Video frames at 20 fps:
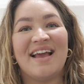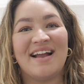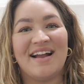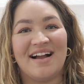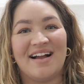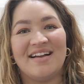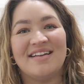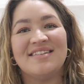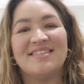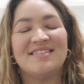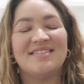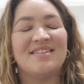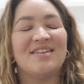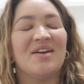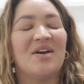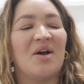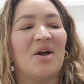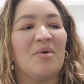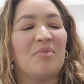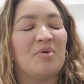Hey guys,
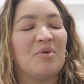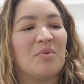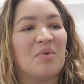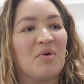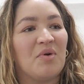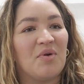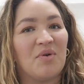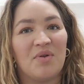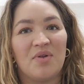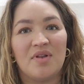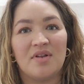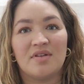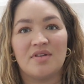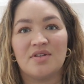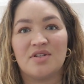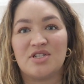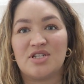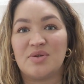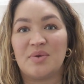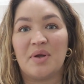hope you all
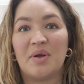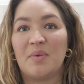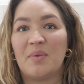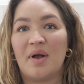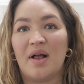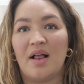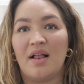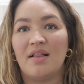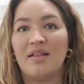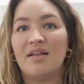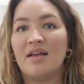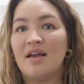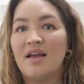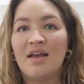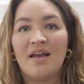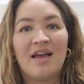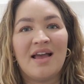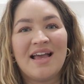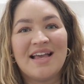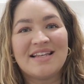doing well.
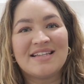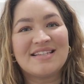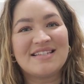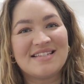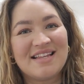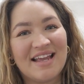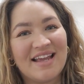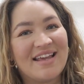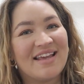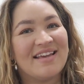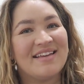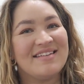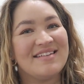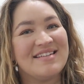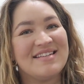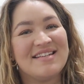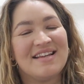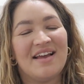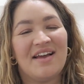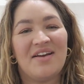
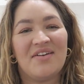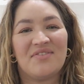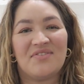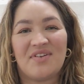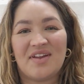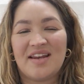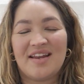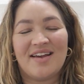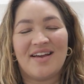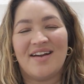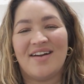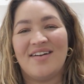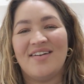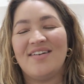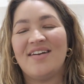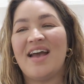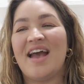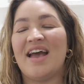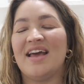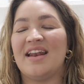Second video
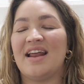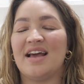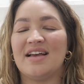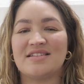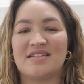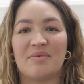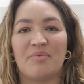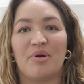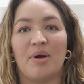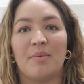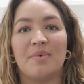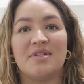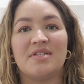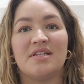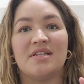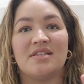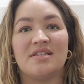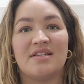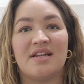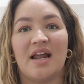and as I promised
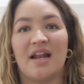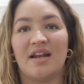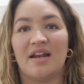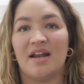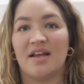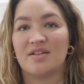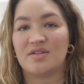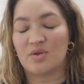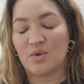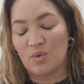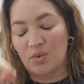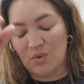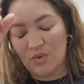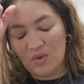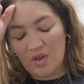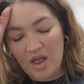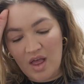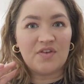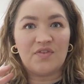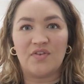it's an Adidas
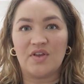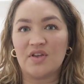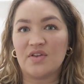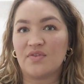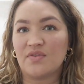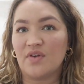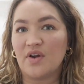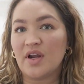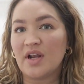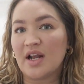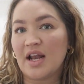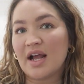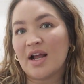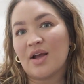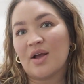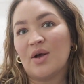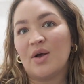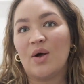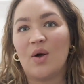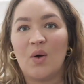haul. This feels very
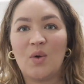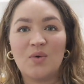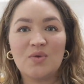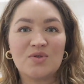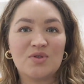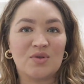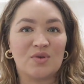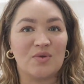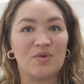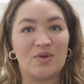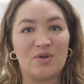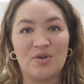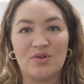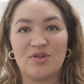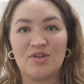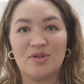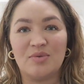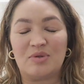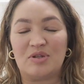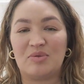like old school
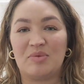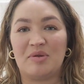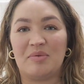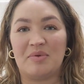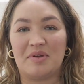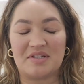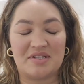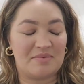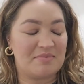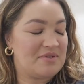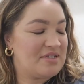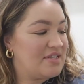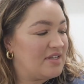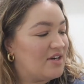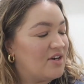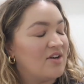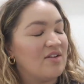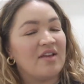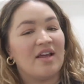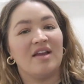YouTube to me because I'm
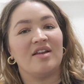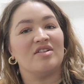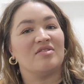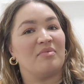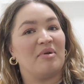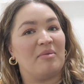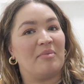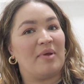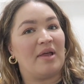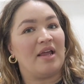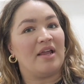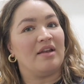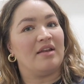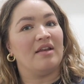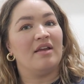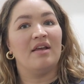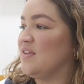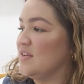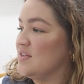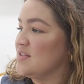sitting on the edge of my
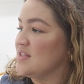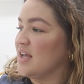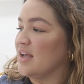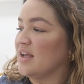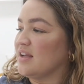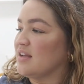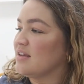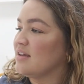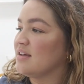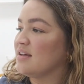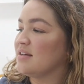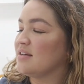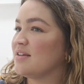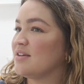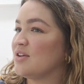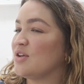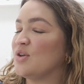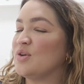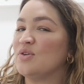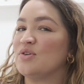bed. Feels like
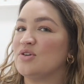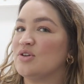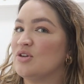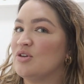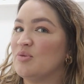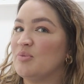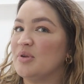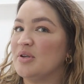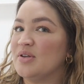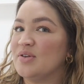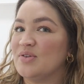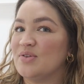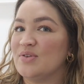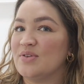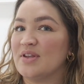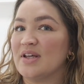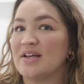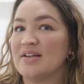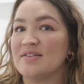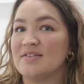YouTube in
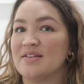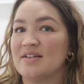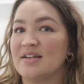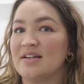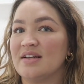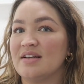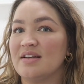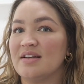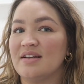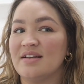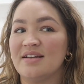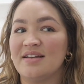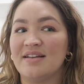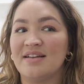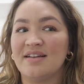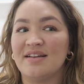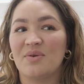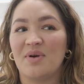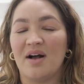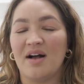
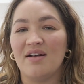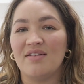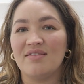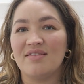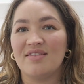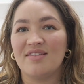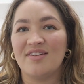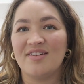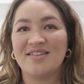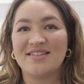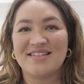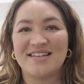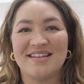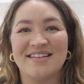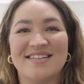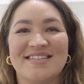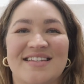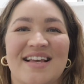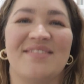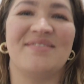2012,
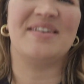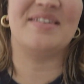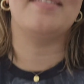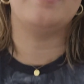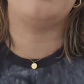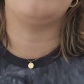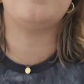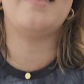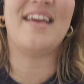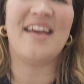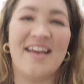13, somewhere around